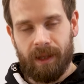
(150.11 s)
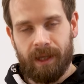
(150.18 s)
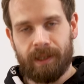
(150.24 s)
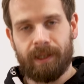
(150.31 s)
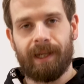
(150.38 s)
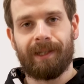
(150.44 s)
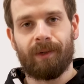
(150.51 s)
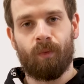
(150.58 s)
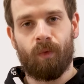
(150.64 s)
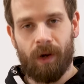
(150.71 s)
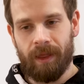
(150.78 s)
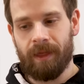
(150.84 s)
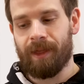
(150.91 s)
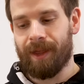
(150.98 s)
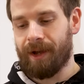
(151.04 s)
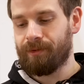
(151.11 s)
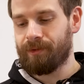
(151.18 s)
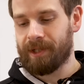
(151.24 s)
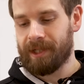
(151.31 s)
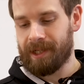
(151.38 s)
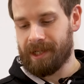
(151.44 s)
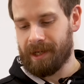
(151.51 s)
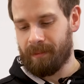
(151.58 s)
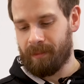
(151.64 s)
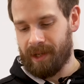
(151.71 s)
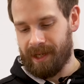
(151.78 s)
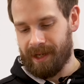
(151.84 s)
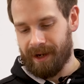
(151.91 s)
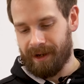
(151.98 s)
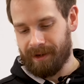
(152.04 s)
This is 1,000
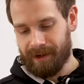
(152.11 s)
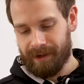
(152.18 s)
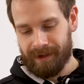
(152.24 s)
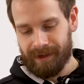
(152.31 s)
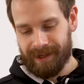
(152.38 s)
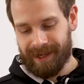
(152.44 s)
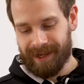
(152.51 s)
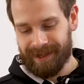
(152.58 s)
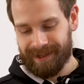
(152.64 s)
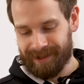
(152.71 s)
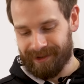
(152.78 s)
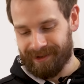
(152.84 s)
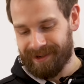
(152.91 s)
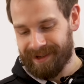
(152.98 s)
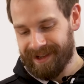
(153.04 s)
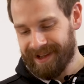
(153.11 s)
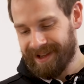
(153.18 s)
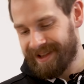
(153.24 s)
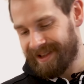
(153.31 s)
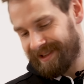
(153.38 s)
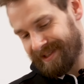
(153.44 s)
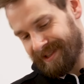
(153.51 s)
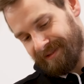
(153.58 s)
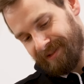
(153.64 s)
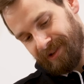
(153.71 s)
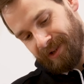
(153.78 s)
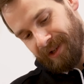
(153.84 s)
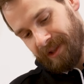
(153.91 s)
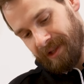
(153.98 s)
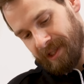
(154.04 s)
PIRs. So let's have a
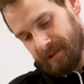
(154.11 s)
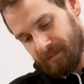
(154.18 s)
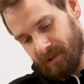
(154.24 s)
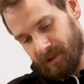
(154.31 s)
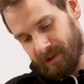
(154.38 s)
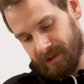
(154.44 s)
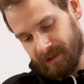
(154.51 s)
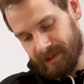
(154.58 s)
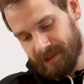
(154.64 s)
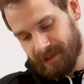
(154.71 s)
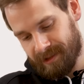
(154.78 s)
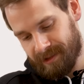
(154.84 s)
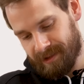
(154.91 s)
look in this box.